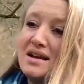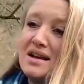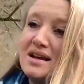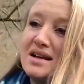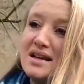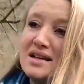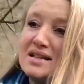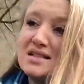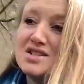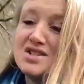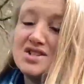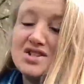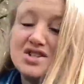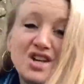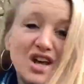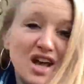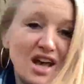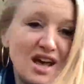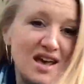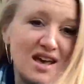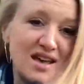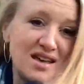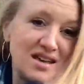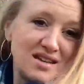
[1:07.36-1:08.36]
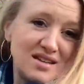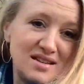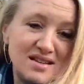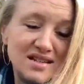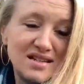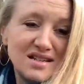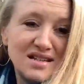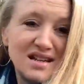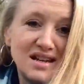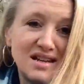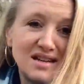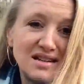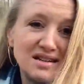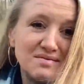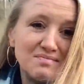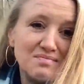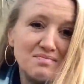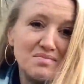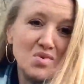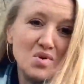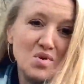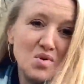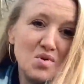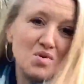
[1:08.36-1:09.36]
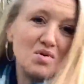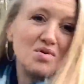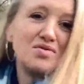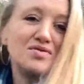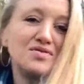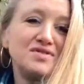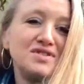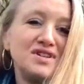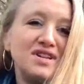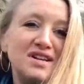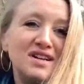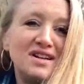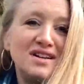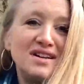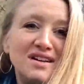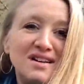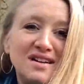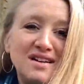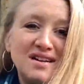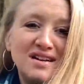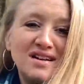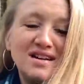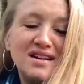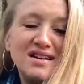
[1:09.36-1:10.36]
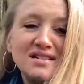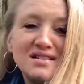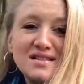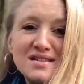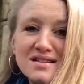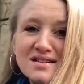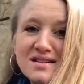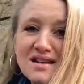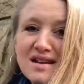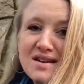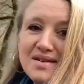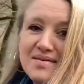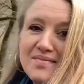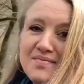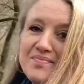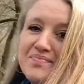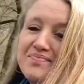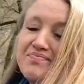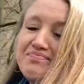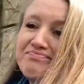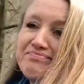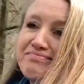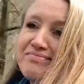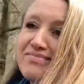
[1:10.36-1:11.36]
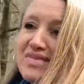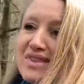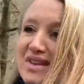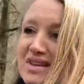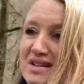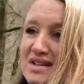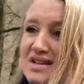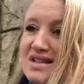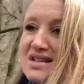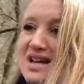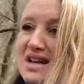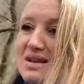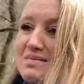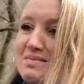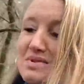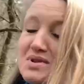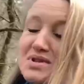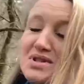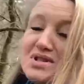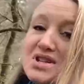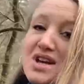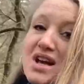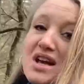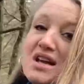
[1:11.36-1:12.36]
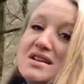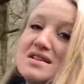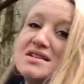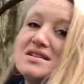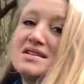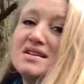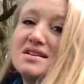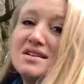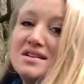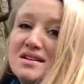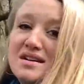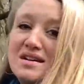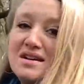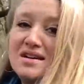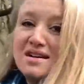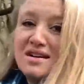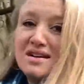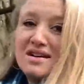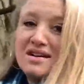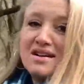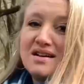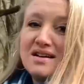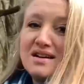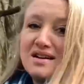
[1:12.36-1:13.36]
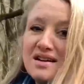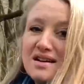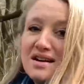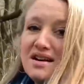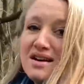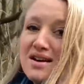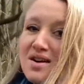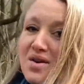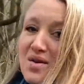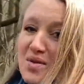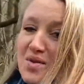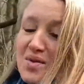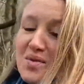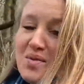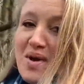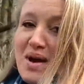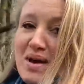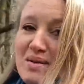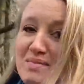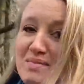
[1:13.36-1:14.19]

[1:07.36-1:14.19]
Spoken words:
it's changed and morphed. Its shape has changed along the way